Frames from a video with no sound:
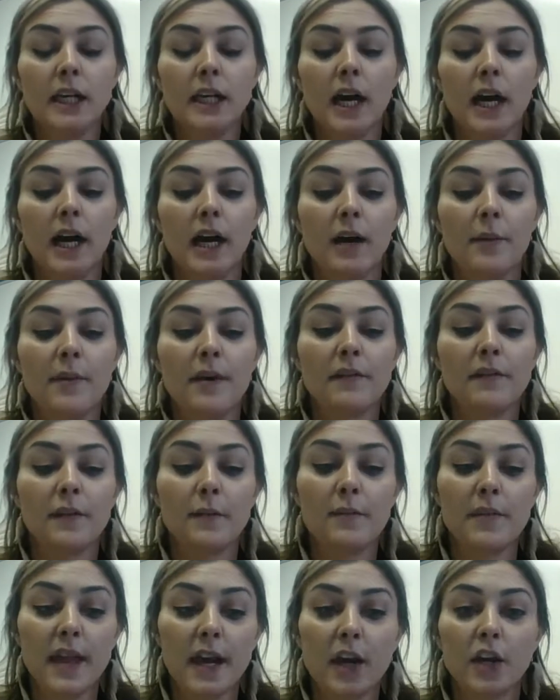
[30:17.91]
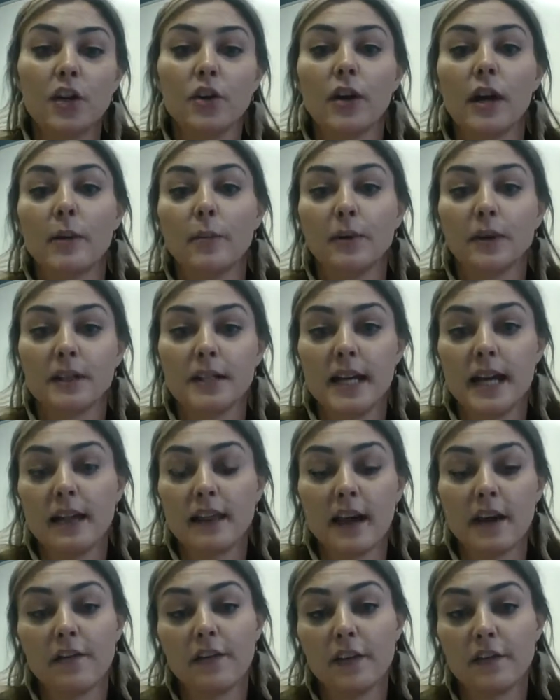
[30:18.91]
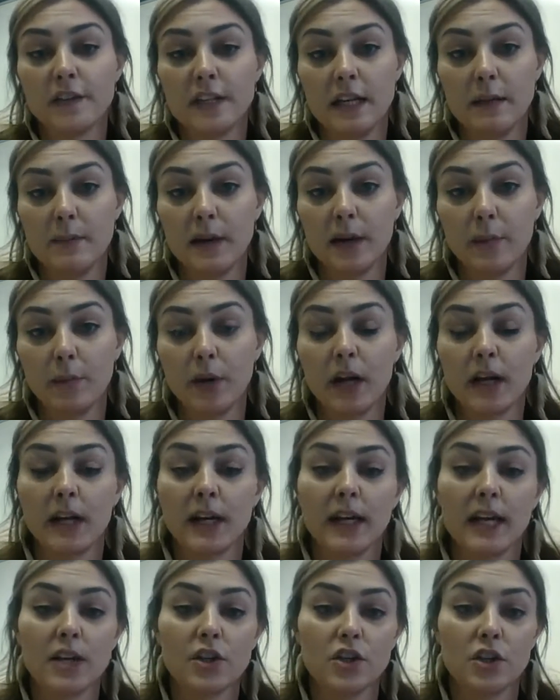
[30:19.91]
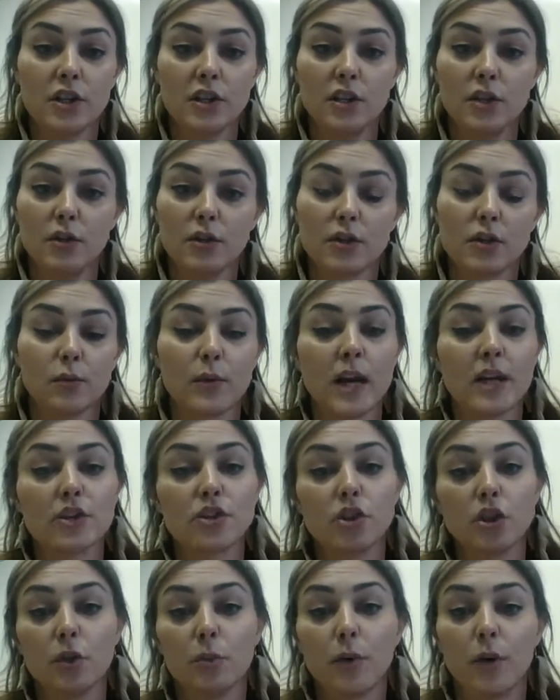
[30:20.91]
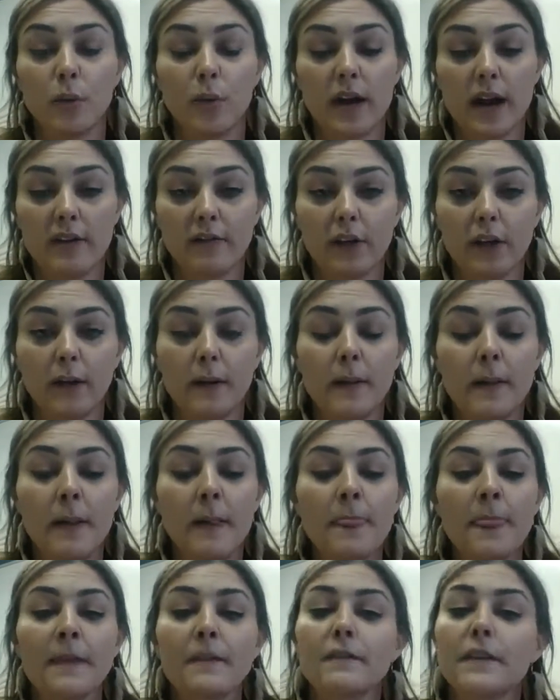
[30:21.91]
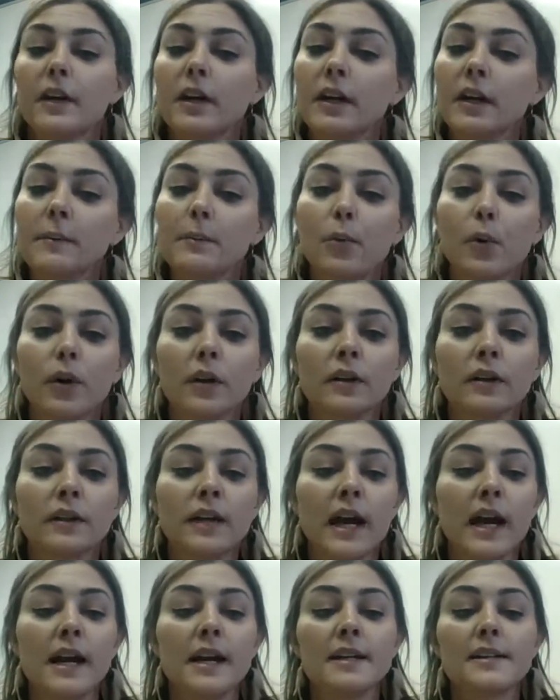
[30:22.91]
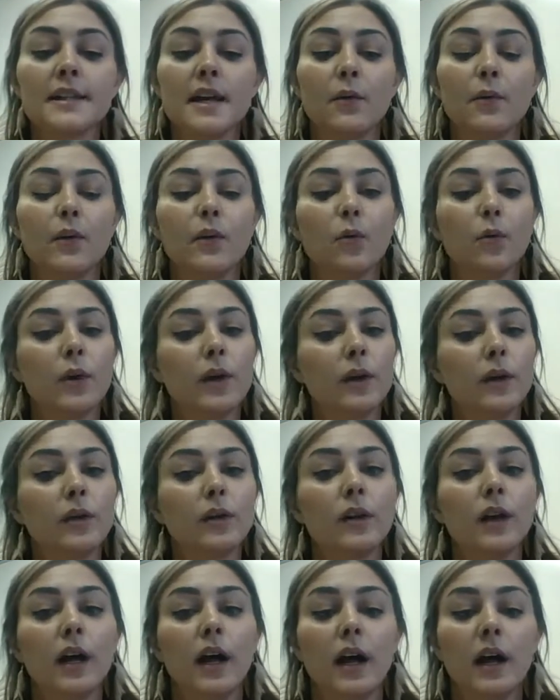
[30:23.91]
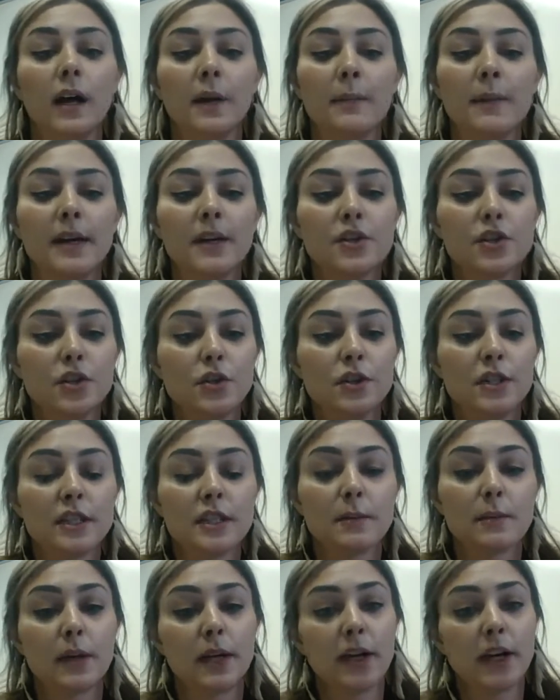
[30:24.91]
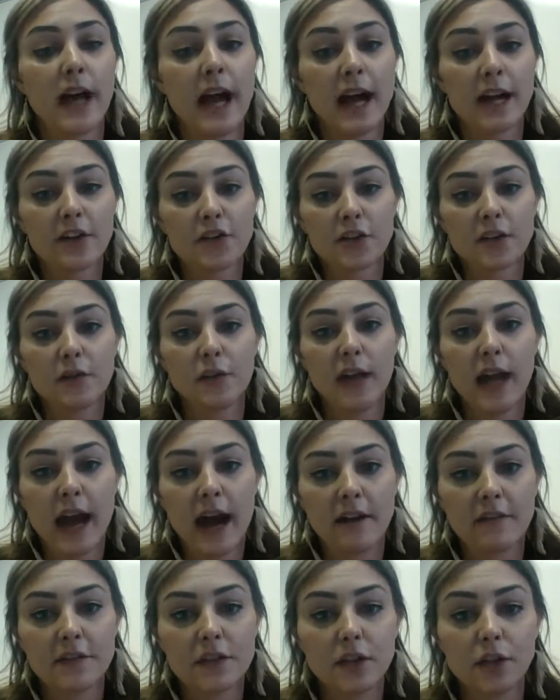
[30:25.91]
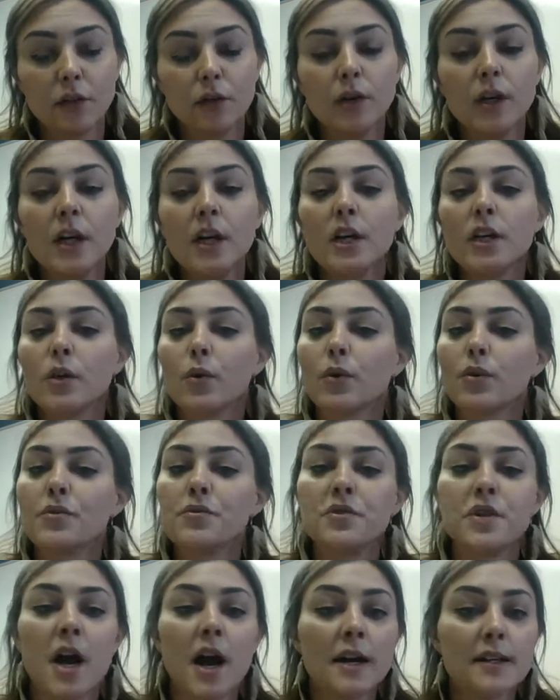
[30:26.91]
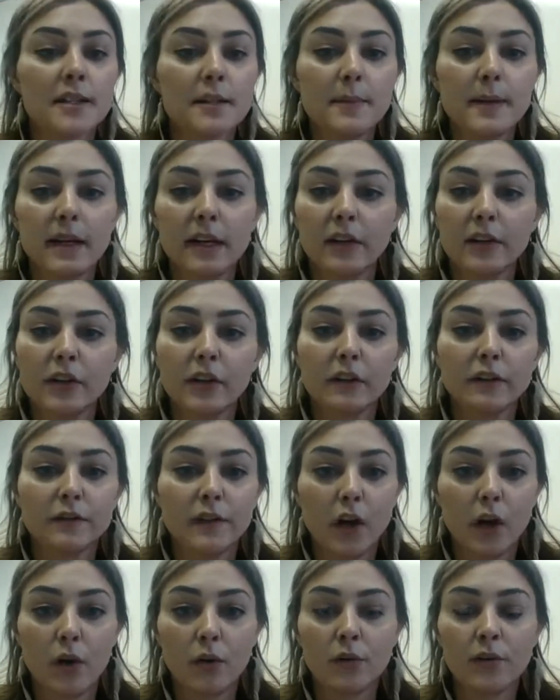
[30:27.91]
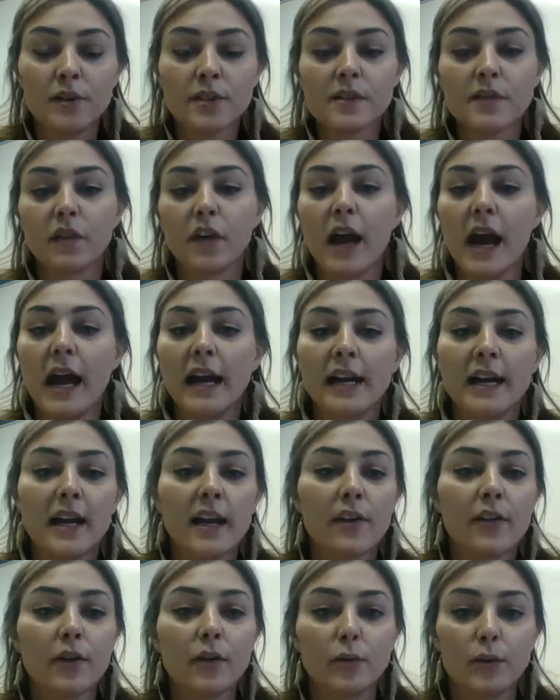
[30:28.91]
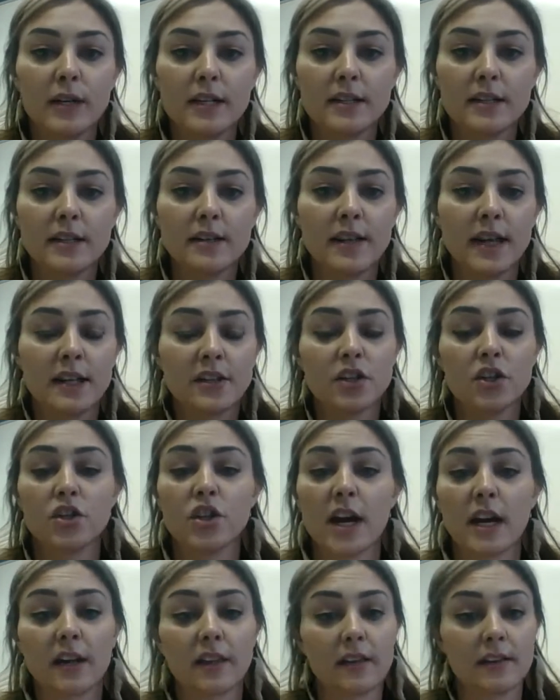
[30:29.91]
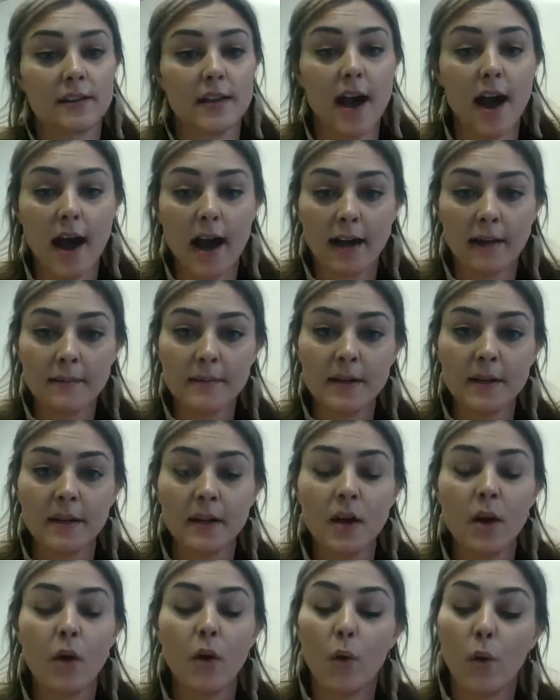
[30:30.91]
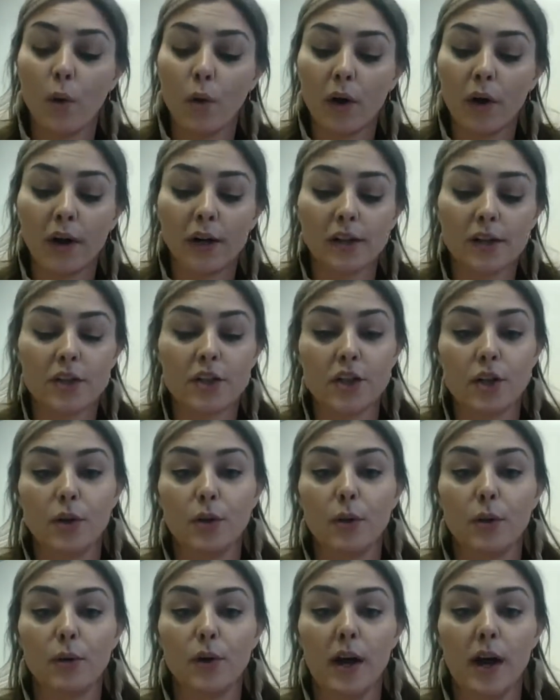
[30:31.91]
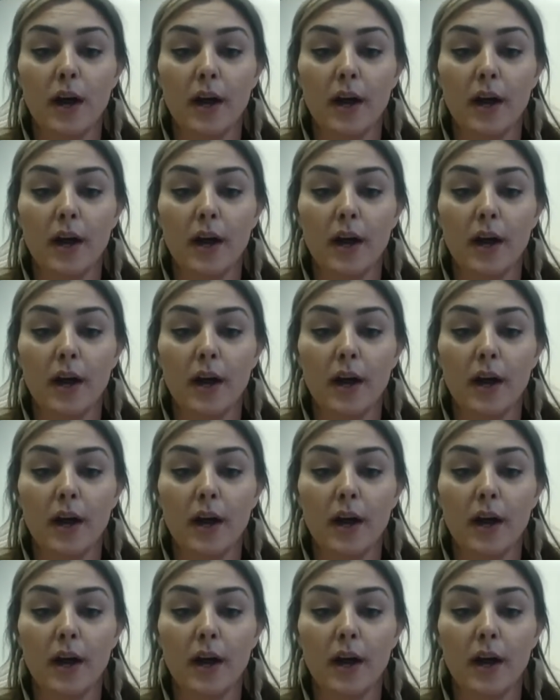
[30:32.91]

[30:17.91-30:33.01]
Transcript: And from there, you're able to take that 15-minute break in case you need to use the restroom or whatever. Very important, guys, and we will issue disciplinary action if we have to. You are not to be on your phones for any other reason than to check the time or to